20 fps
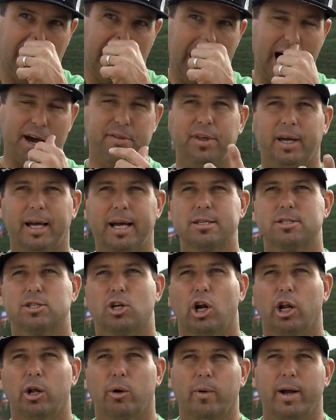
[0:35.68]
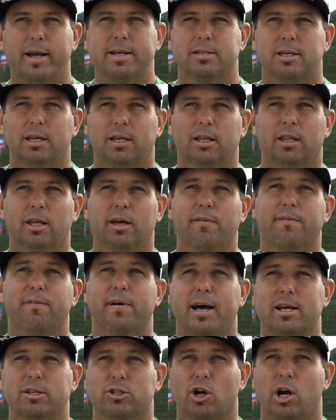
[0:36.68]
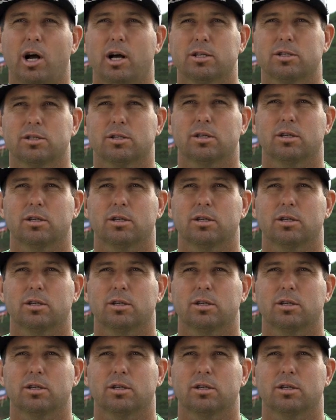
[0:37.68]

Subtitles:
I think I started racing the Fast Cross.